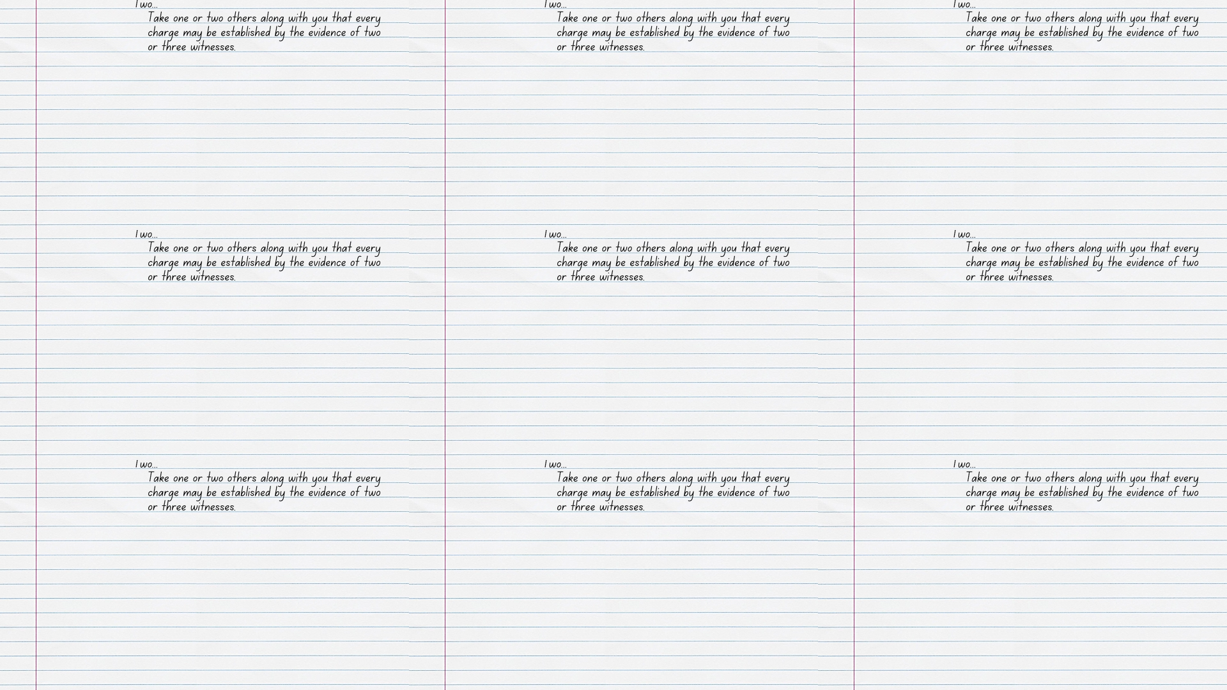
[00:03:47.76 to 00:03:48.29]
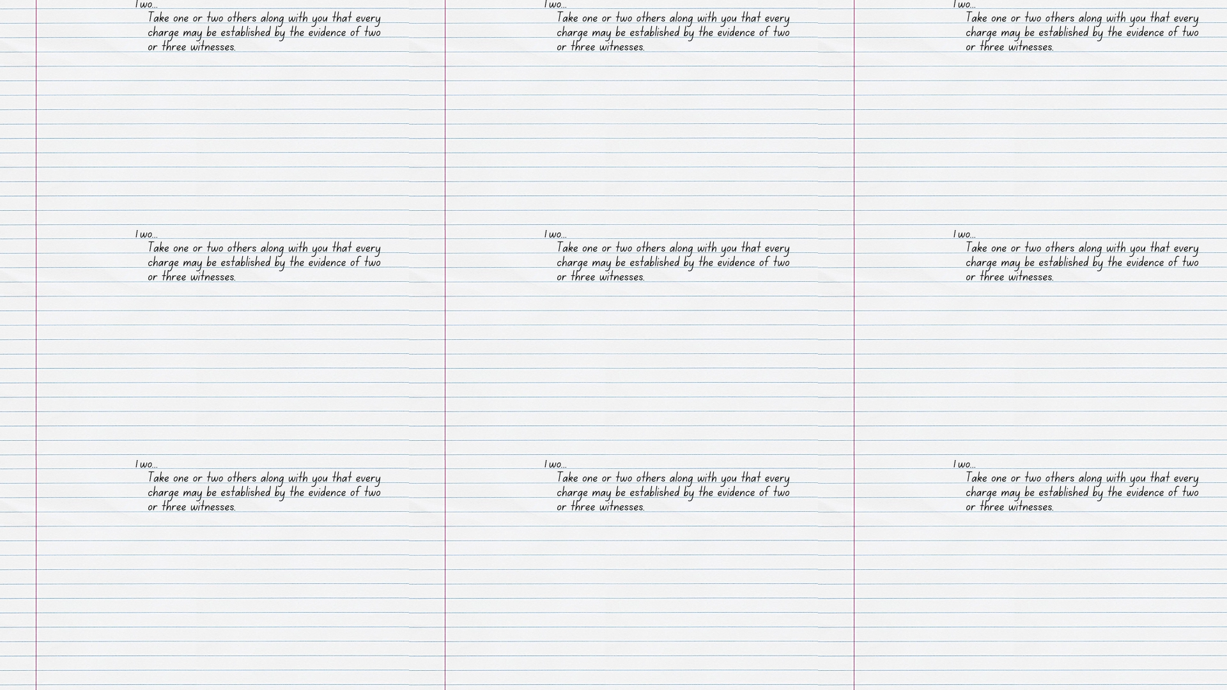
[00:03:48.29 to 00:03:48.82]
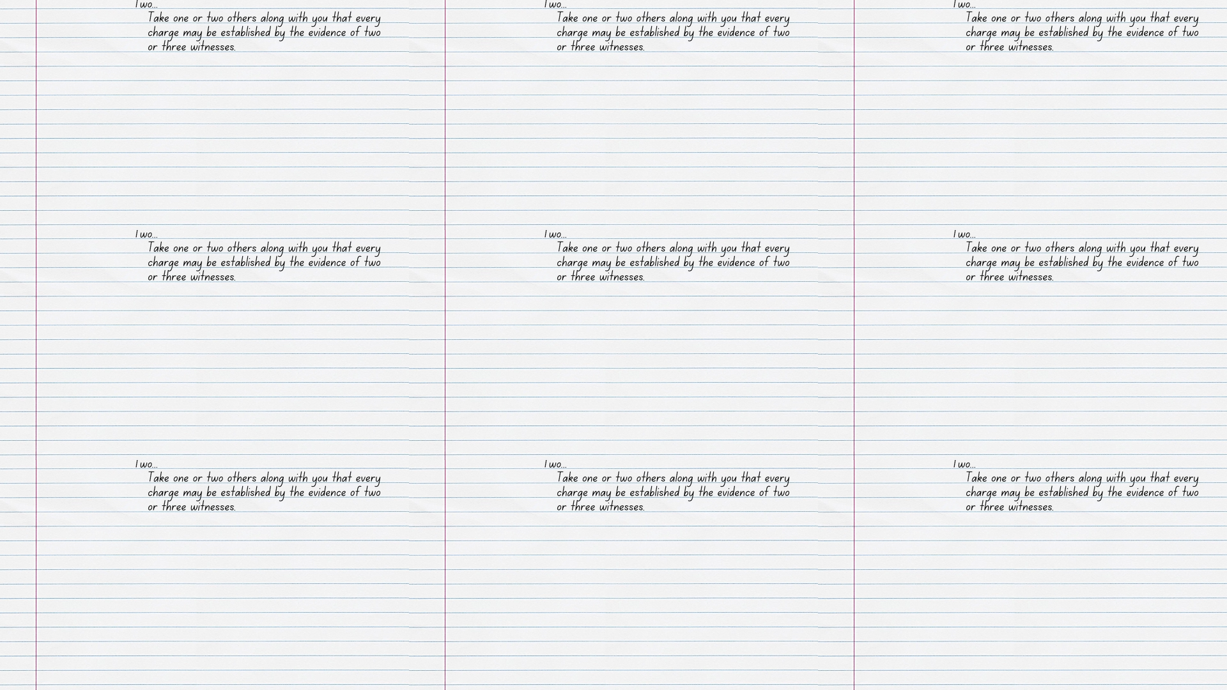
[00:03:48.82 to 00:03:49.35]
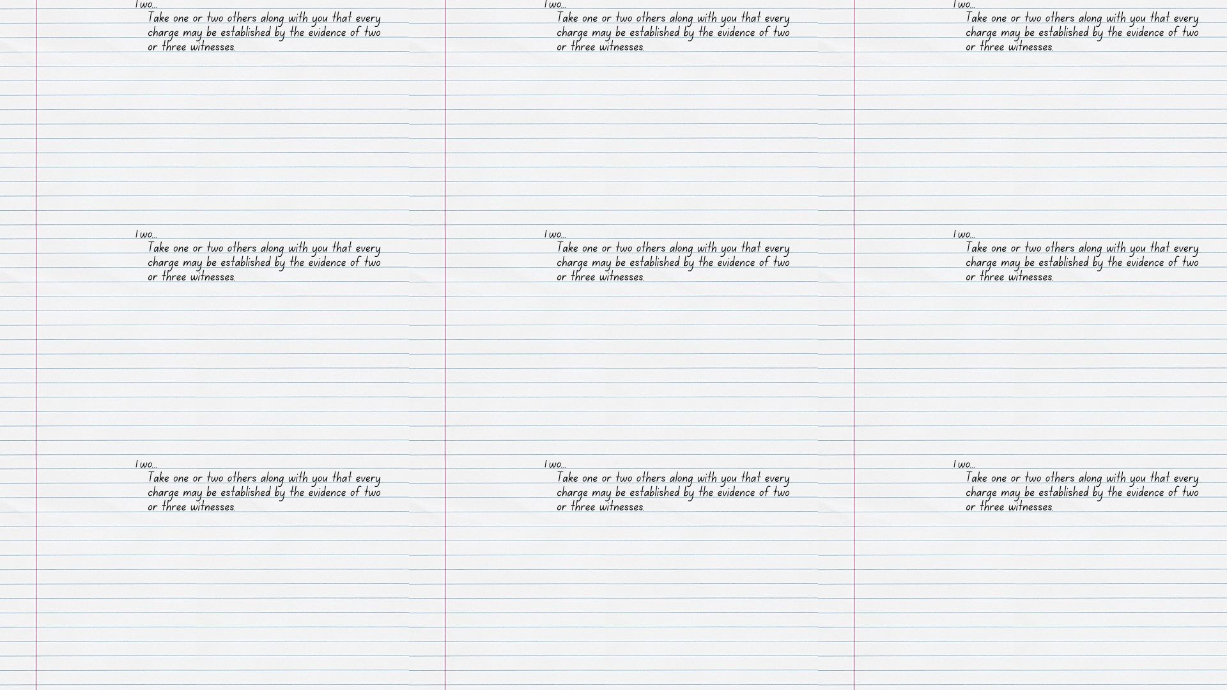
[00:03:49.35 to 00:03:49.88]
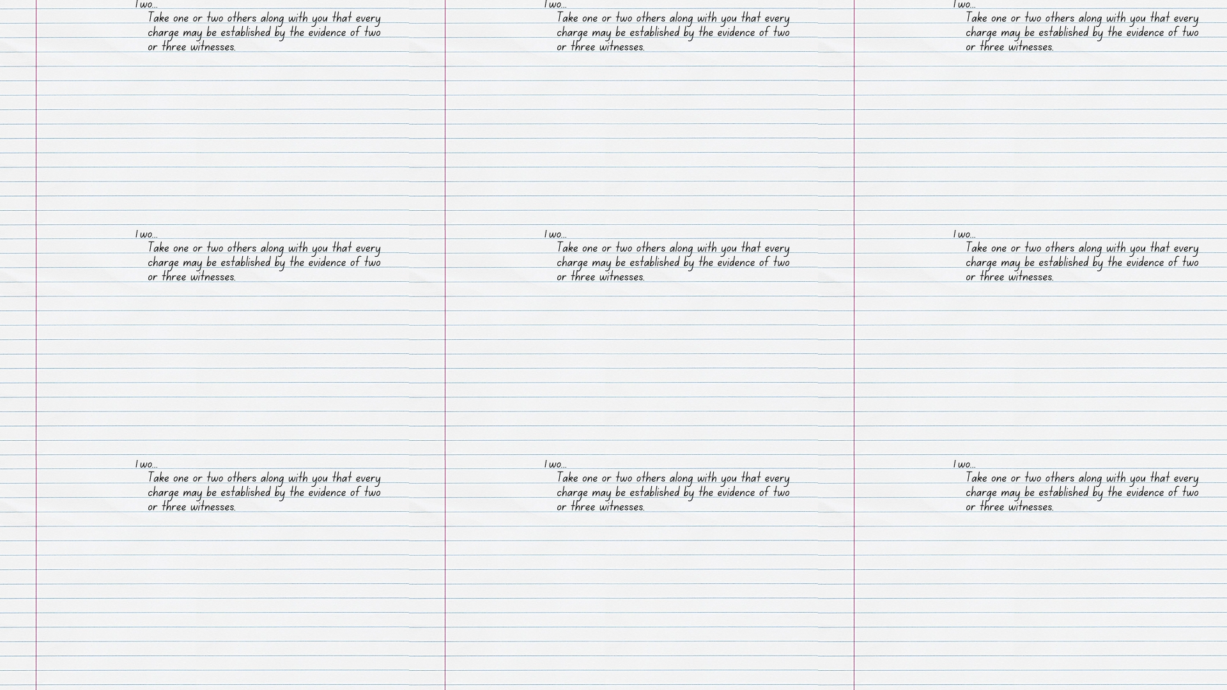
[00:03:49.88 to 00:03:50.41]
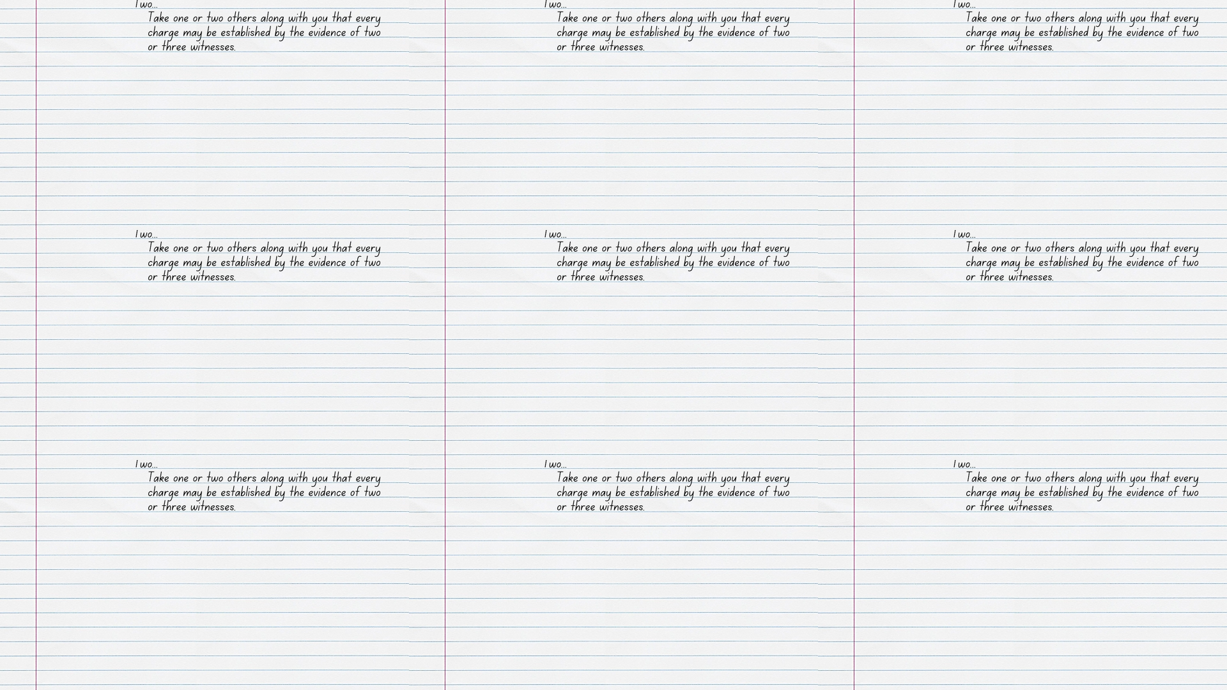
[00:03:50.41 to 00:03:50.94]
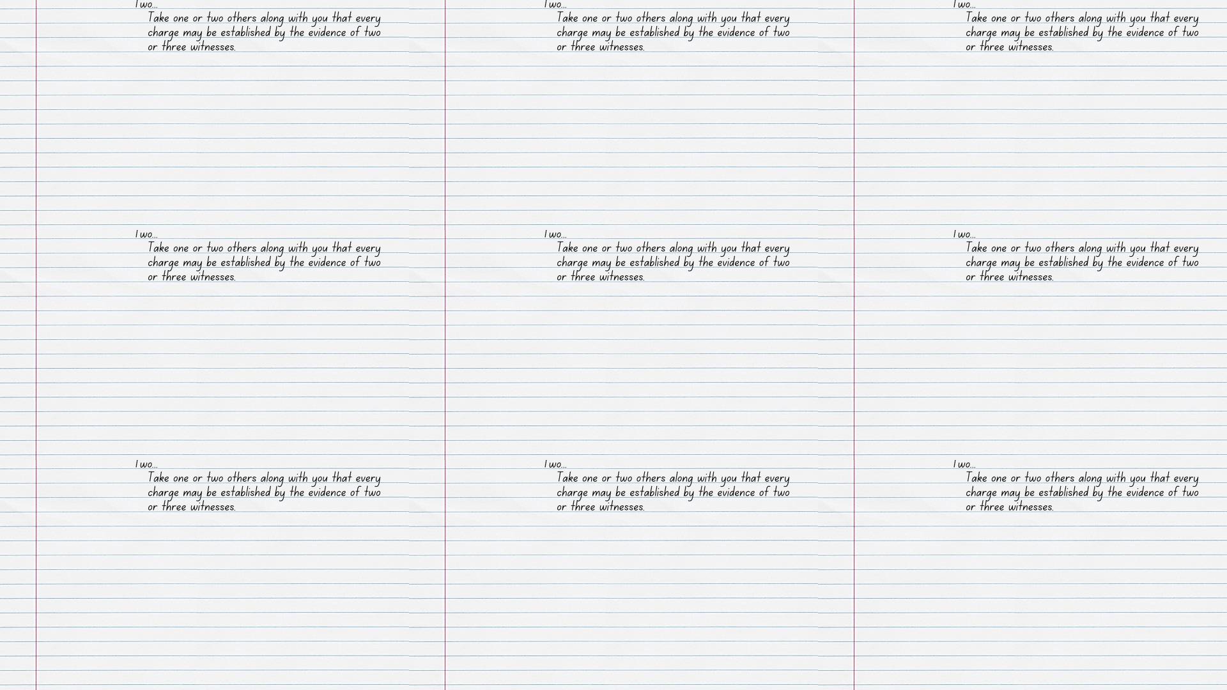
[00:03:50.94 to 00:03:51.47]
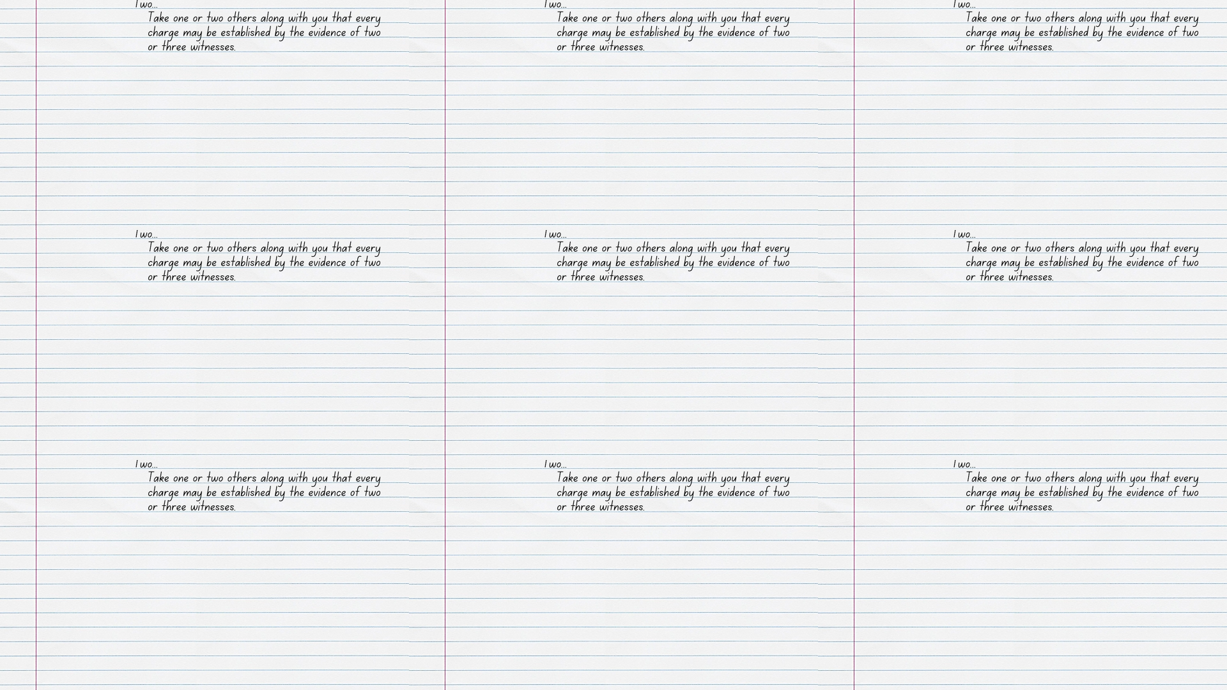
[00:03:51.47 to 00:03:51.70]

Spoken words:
No face is visible, so there are no lips to read.